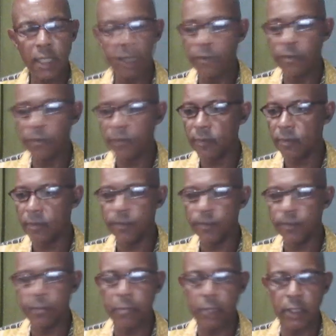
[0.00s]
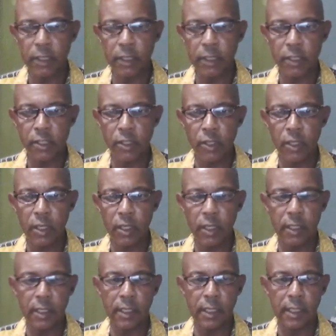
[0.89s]
Even for potting
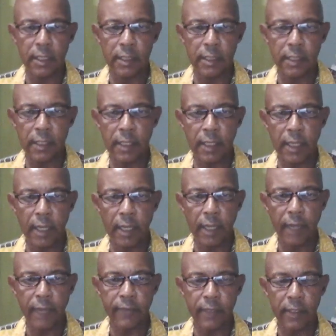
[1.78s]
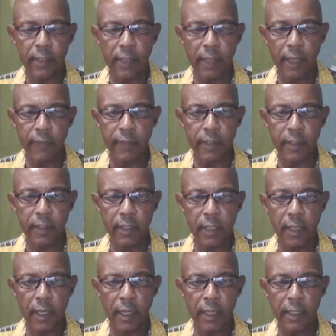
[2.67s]
soil in the later uh, after the, after
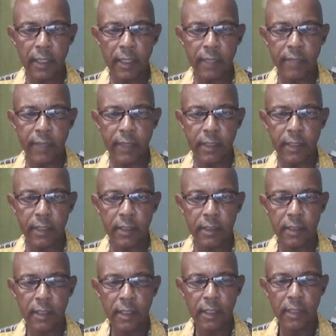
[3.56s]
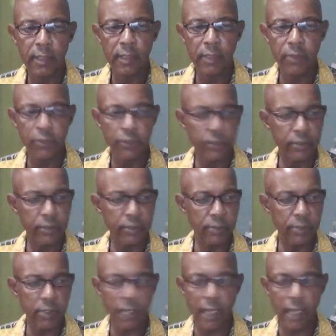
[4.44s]
the uh, event, we could
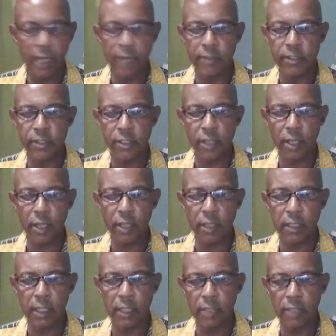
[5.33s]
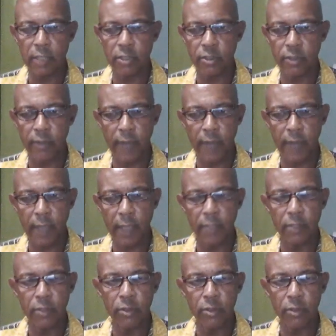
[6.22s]
we could have stocks of that stuff
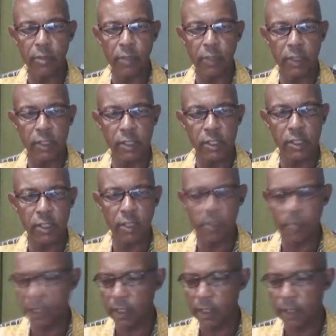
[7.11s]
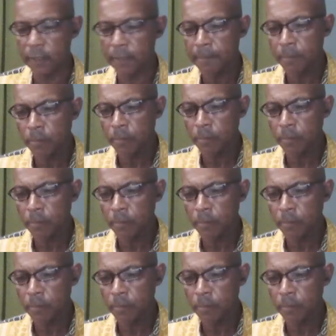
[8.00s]
added to our potting soil because